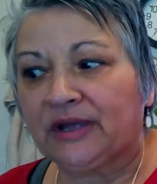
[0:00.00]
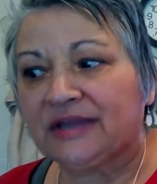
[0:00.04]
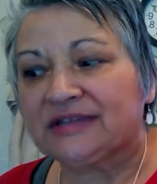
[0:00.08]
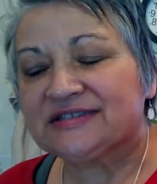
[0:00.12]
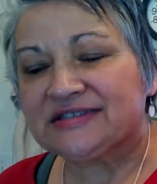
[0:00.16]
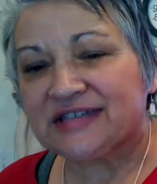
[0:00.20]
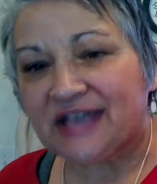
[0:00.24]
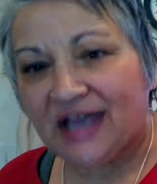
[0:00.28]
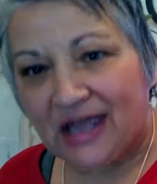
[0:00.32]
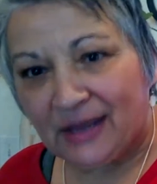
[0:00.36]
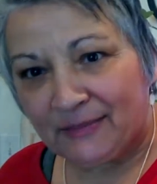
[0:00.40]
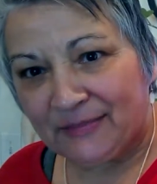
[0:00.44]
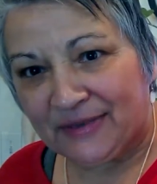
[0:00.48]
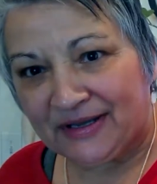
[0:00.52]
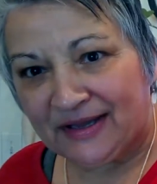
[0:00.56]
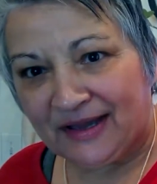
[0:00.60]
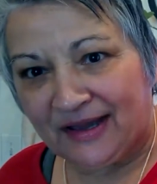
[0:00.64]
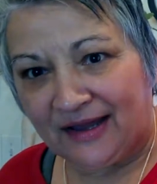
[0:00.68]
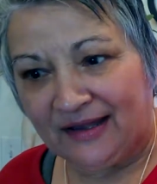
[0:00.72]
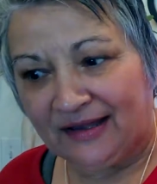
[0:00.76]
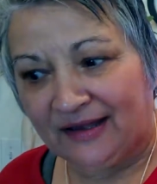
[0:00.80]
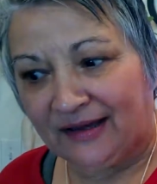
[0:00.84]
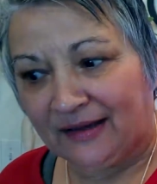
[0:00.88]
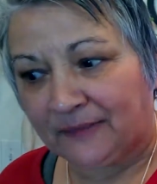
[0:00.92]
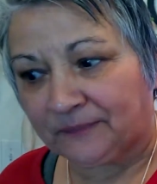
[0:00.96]
and
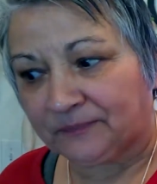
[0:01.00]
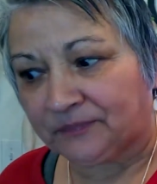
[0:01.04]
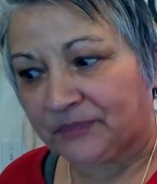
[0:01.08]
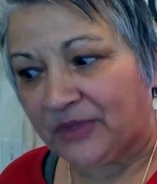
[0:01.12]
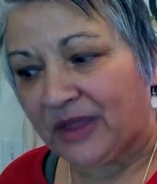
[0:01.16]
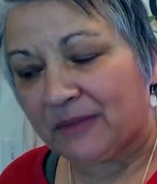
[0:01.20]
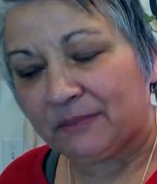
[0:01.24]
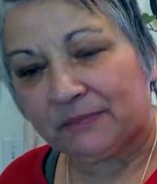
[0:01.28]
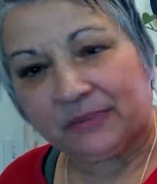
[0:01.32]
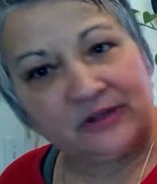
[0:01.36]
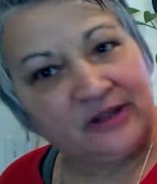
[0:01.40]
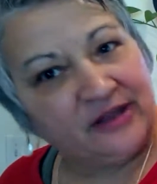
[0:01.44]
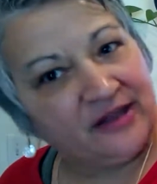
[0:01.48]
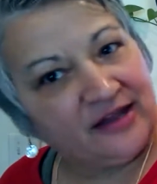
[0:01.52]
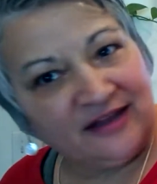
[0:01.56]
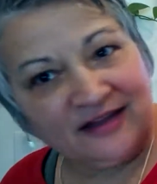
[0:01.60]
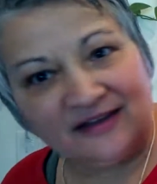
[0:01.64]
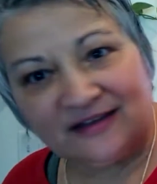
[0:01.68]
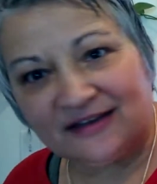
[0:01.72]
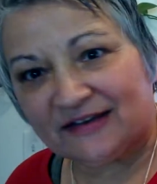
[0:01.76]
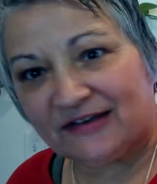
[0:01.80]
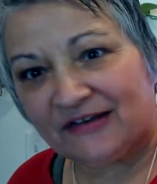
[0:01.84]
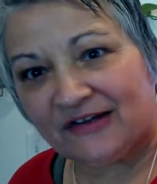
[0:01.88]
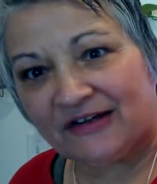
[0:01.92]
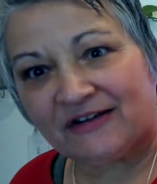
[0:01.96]
dominating and
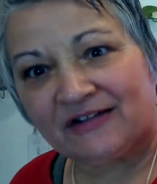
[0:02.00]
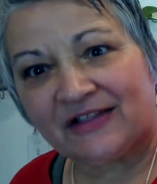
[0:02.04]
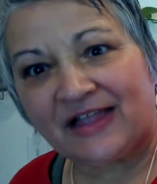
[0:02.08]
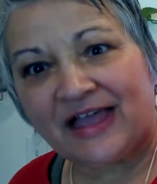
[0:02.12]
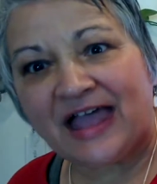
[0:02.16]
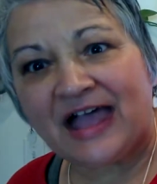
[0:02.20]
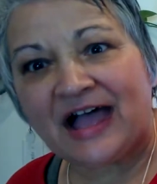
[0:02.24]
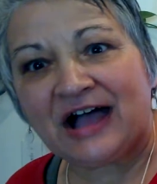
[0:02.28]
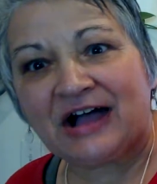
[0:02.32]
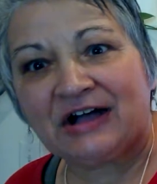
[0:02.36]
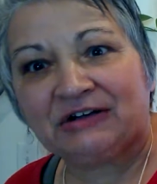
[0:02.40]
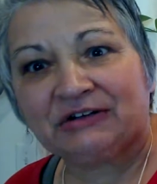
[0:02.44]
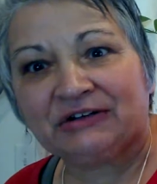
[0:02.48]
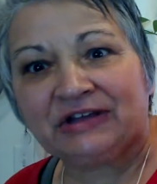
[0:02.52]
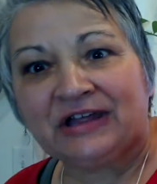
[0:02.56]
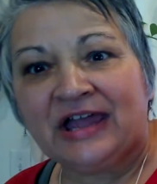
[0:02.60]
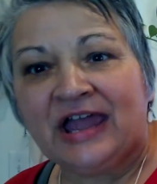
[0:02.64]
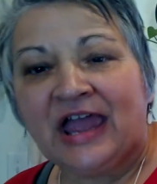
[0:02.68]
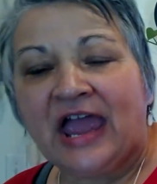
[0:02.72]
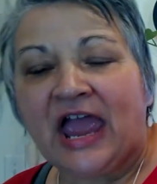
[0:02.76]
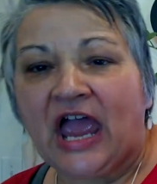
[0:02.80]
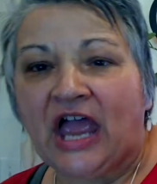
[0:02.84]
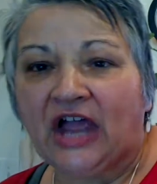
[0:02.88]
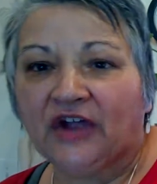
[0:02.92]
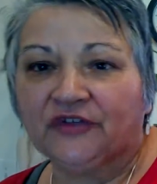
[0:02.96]
playing it all out
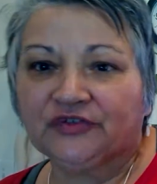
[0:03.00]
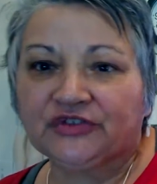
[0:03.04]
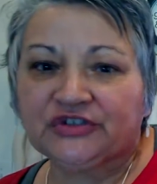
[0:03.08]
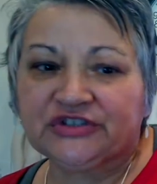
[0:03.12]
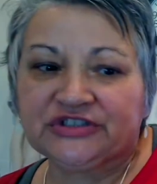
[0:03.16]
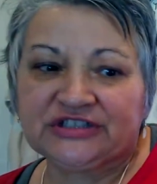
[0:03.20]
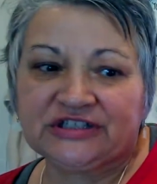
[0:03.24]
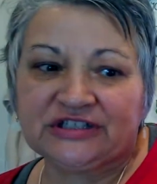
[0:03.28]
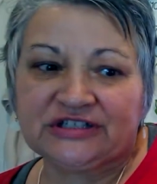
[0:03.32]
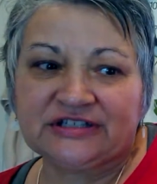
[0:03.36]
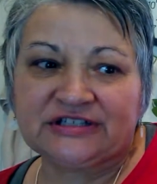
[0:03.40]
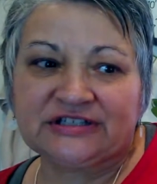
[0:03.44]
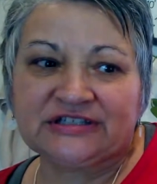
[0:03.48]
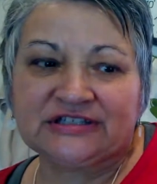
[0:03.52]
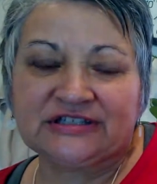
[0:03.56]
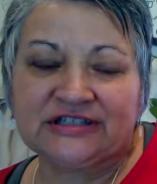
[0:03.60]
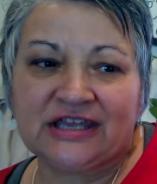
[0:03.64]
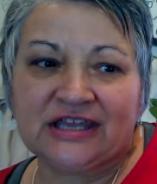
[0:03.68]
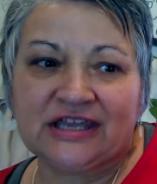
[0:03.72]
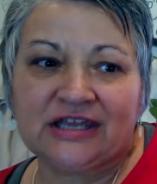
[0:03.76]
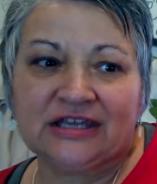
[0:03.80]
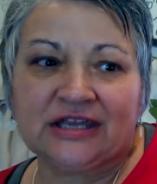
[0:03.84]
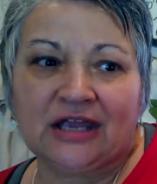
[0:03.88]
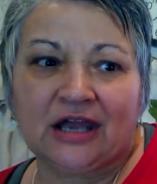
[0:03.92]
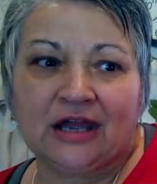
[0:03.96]
ever since
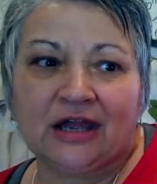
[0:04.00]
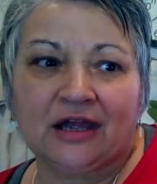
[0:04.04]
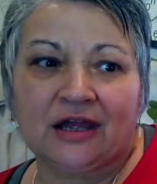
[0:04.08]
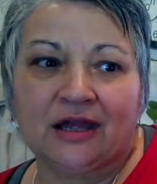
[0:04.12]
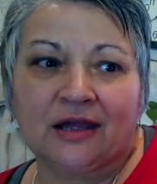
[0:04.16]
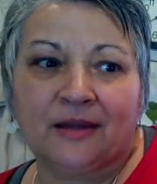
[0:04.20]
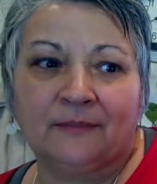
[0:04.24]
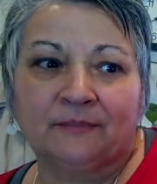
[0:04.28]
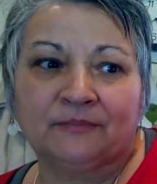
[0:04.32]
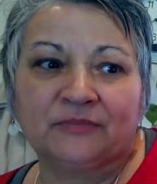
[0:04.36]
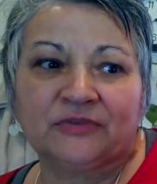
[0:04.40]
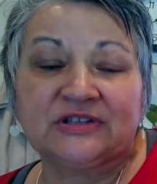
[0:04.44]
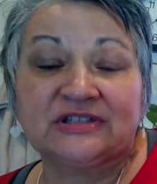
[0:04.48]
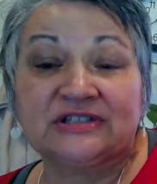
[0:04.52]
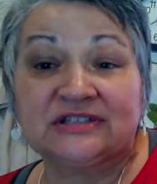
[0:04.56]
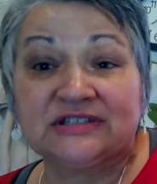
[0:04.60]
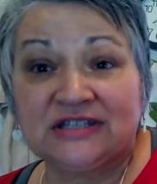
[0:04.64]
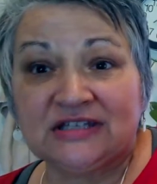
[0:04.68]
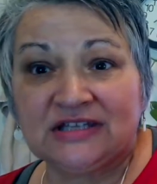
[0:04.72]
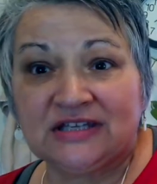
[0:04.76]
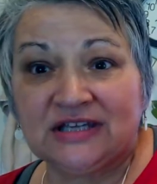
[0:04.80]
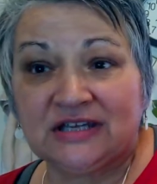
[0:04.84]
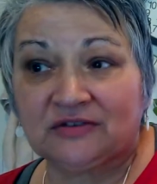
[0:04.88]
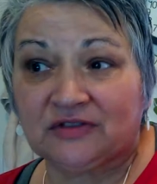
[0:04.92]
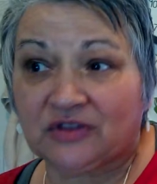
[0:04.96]
they,
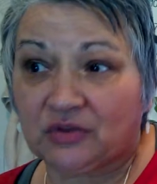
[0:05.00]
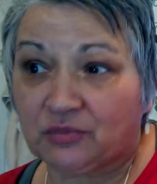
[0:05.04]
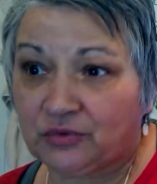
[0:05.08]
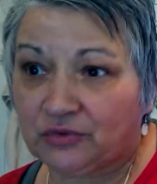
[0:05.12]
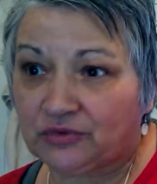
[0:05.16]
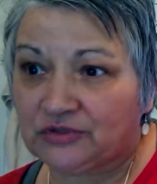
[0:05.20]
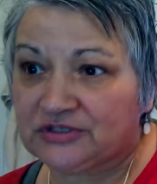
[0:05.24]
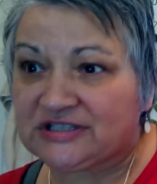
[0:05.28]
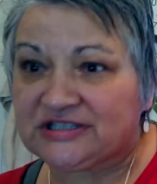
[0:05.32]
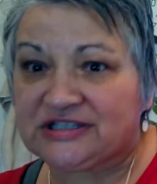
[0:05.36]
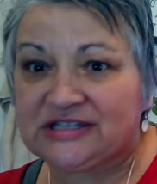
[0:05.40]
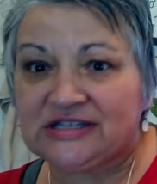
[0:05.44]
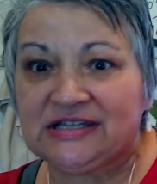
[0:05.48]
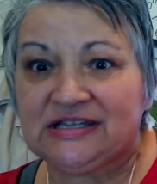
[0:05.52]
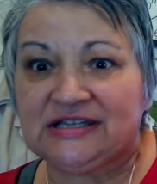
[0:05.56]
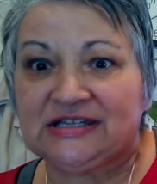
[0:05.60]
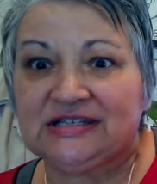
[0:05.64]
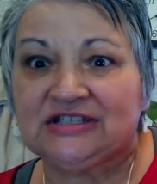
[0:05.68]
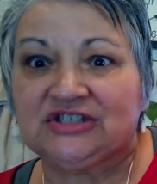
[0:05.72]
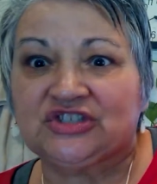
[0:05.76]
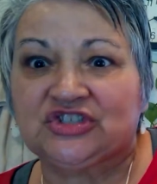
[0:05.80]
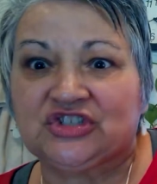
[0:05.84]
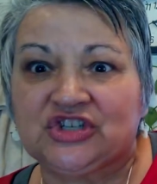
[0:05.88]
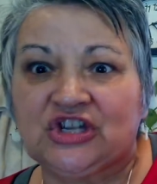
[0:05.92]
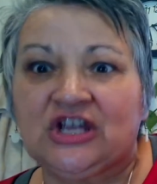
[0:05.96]
the word
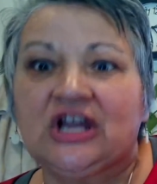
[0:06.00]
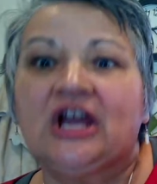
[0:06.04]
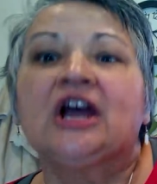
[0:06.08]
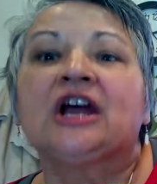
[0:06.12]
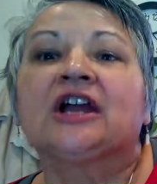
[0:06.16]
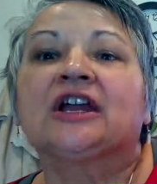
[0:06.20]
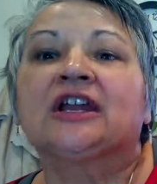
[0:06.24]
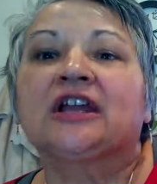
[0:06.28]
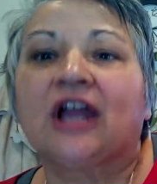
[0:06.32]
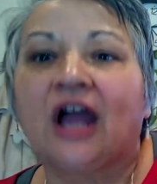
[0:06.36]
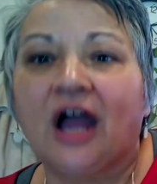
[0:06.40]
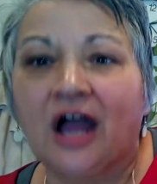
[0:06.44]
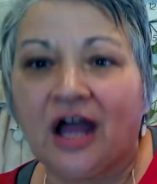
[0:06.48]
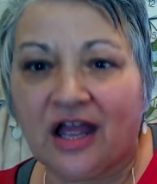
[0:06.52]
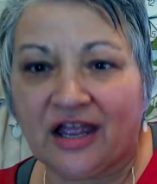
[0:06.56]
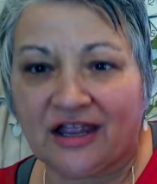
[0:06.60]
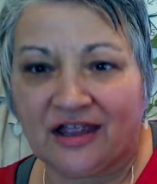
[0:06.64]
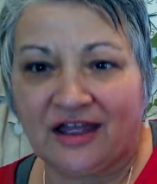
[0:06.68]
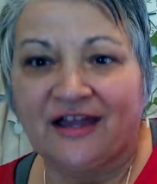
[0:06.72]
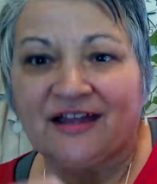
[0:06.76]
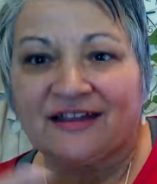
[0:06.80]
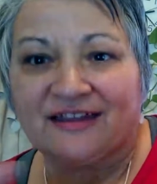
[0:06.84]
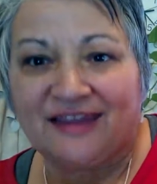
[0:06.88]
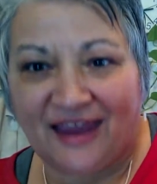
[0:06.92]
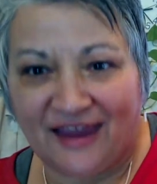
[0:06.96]
siege
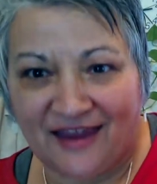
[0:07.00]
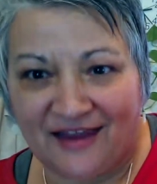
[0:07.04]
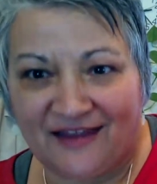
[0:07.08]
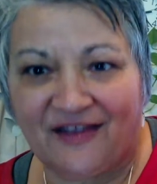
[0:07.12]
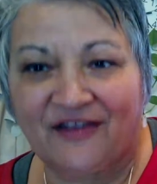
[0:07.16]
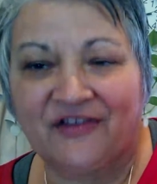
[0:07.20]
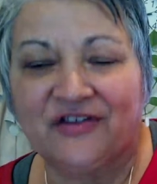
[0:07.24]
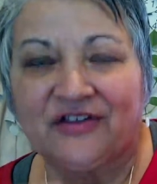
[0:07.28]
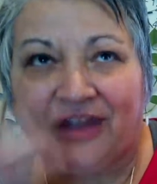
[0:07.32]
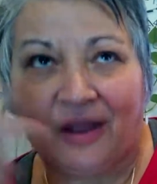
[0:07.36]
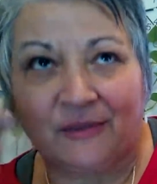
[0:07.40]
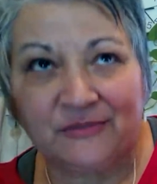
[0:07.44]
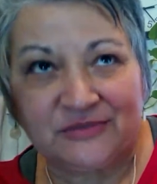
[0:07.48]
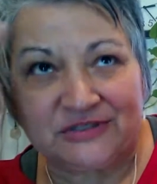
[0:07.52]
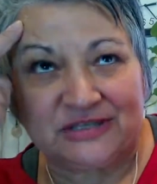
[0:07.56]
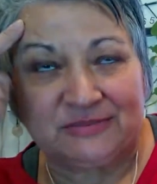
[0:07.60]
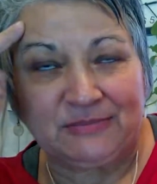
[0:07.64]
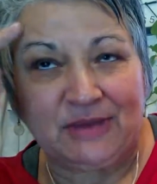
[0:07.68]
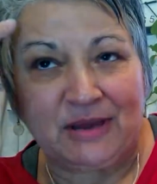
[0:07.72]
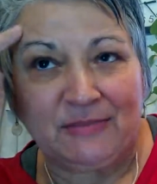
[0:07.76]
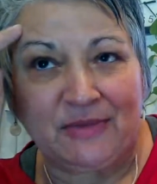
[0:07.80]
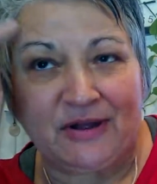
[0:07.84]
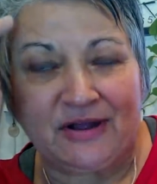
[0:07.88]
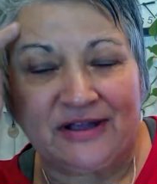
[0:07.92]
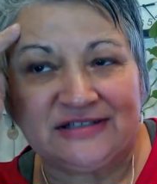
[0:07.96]
comes to
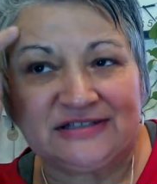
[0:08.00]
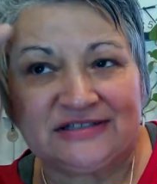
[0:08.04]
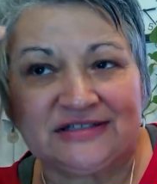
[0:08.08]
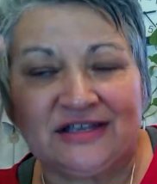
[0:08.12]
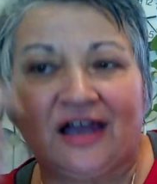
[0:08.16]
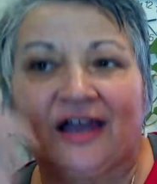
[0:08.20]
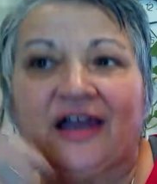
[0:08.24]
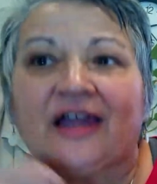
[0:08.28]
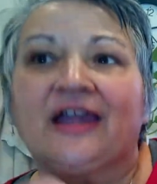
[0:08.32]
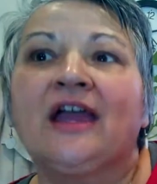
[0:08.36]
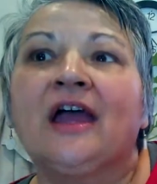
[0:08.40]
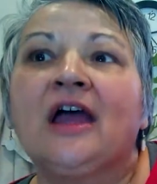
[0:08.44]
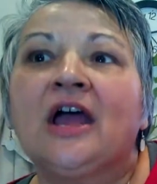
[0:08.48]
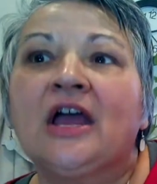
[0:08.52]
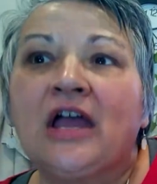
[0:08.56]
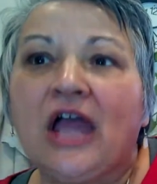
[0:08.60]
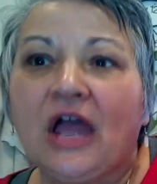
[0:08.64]
my mind's eye,